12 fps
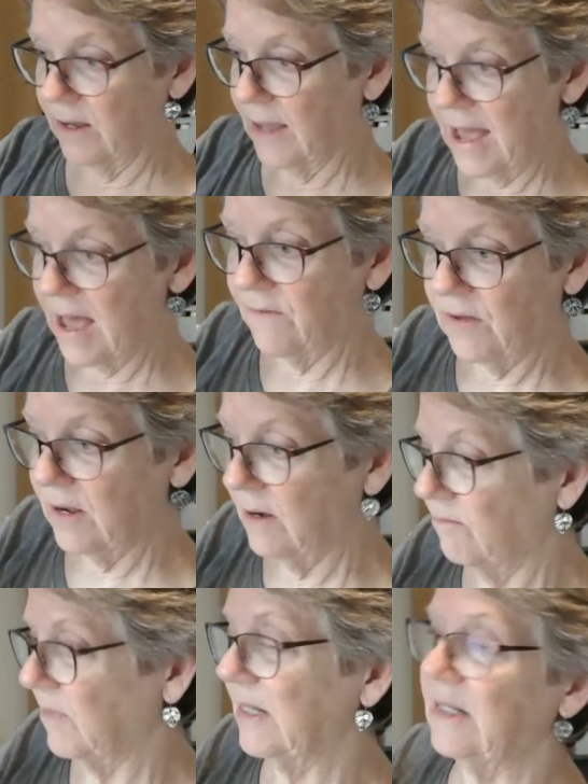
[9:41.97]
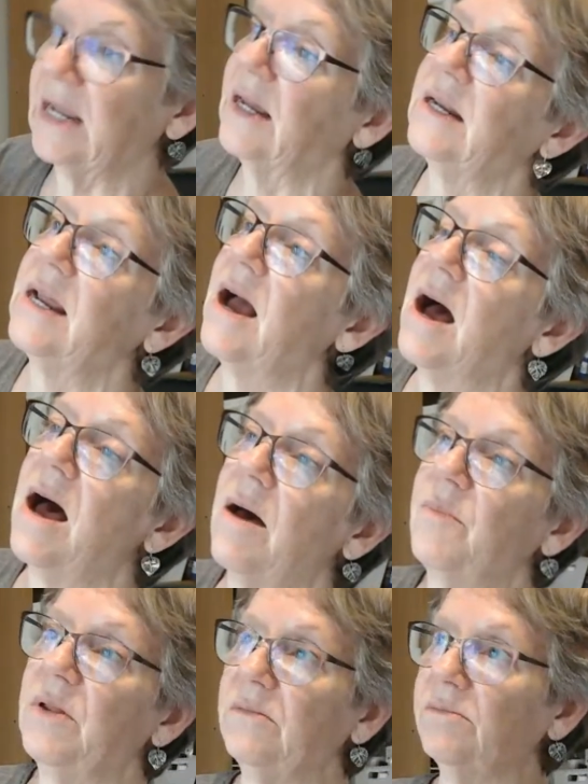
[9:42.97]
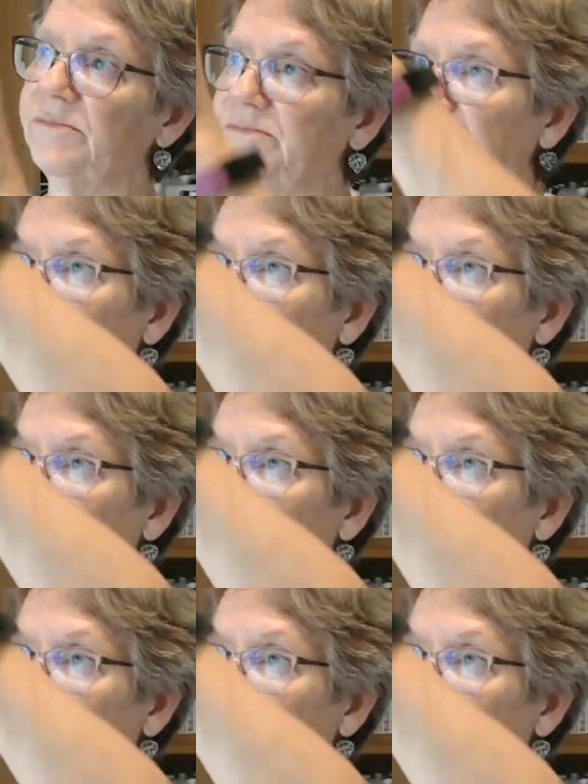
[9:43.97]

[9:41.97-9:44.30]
have it standing up and